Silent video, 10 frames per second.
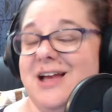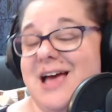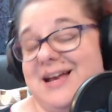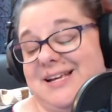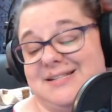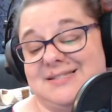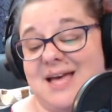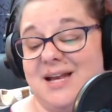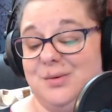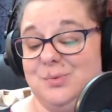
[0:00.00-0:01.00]
And he
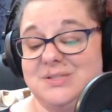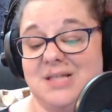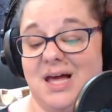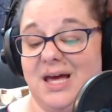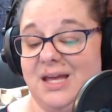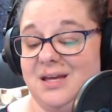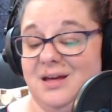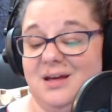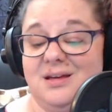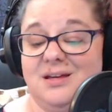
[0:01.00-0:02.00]
said it was like,
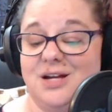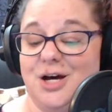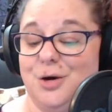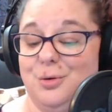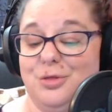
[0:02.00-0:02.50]
you know,